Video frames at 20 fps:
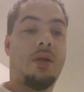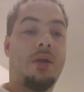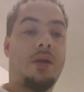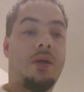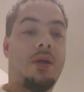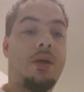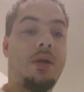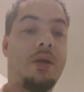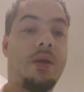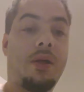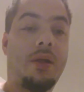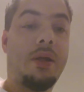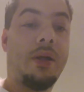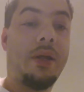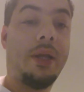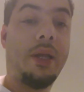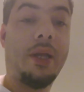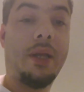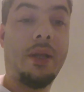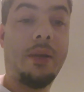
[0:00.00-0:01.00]

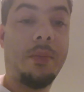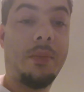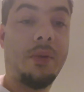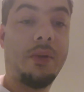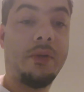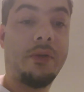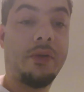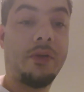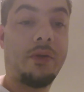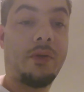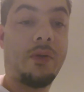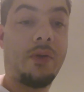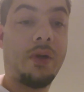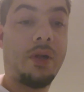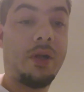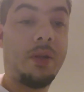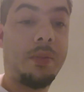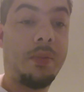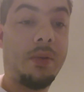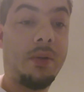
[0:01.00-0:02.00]
I had the most
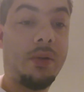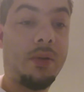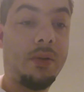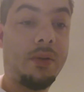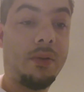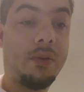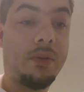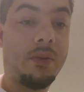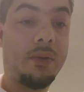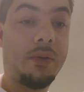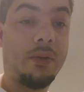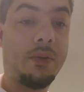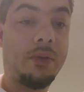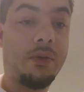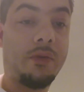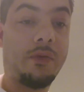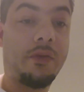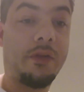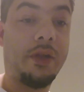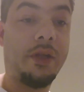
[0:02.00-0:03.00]
incredible
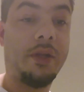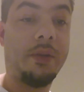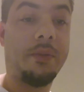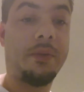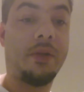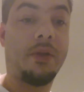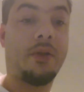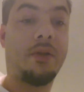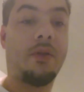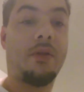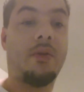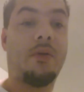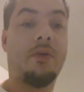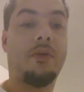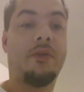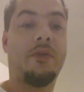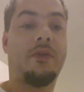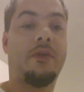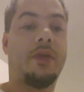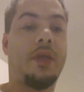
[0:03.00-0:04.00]
dream that the
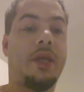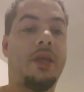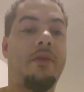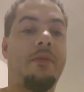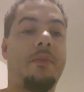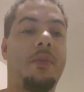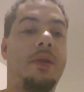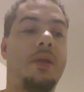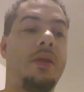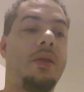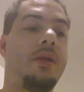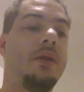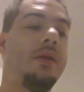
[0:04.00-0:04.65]
Lord just gave me